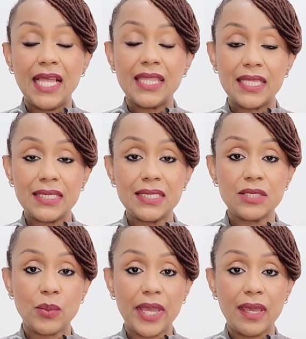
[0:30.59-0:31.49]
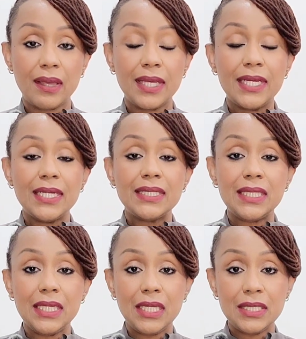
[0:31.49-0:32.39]
This is where
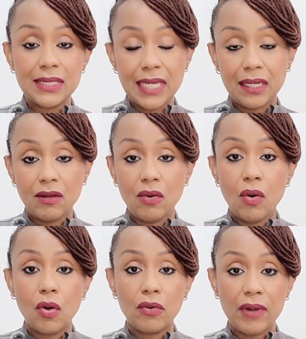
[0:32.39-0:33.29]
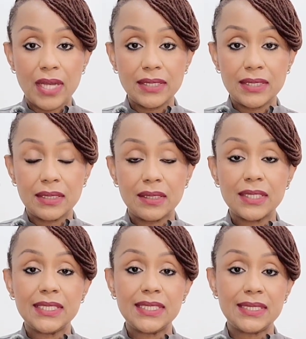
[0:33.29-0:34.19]
the settlor or grantor
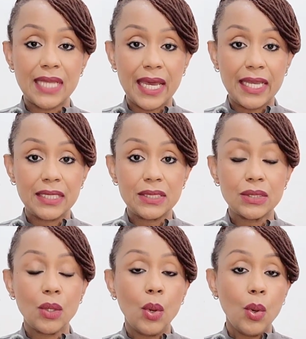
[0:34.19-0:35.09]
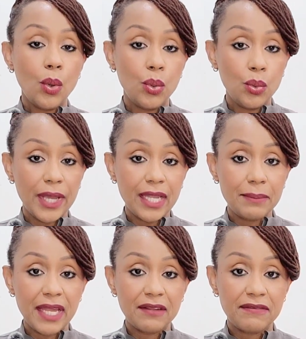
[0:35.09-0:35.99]
decides who can
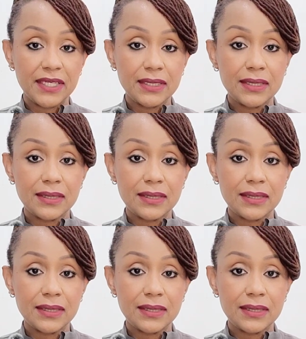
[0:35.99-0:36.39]
benefit,